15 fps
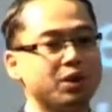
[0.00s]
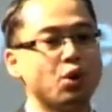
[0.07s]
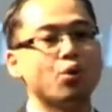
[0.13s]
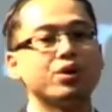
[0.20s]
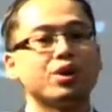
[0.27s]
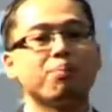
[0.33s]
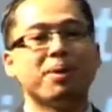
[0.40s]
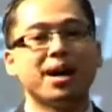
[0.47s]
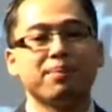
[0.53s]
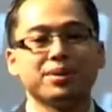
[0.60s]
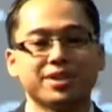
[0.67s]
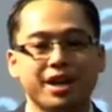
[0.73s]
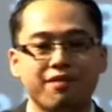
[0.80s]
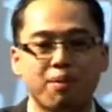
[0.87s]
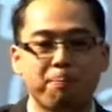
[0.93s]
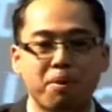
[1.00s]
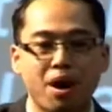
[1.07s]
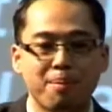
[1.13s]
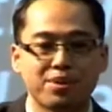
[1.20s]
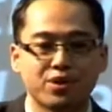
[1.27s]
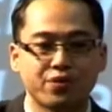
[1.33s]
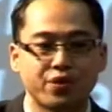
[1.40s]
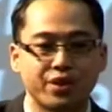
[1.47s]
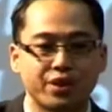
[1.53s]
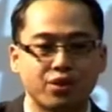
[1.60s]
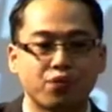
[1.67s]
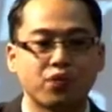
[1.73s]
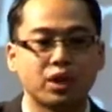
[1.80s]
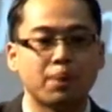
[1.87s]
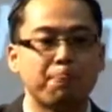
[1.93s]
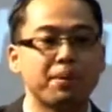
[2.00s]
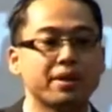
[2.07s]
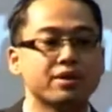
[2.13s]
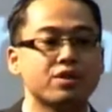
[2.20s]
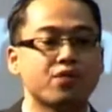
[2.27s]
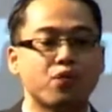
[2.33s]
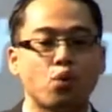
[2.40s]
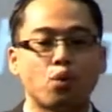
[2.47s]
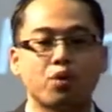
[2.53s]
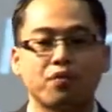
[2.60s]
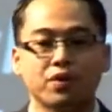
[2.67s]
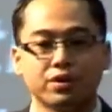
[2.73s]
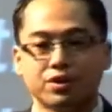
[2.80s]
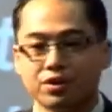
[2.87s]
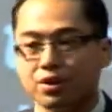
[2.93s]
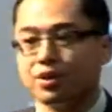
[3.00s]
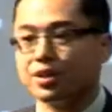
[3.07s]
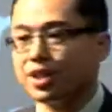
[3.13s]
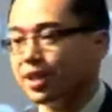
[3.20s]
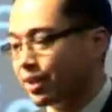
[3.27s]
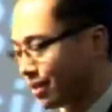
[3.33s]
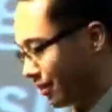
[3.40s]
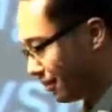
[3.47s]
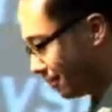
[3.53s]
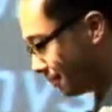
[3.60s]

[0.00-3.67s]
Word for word: Go in your Bibles. I have a promise for you. Philippians 4, verse 13.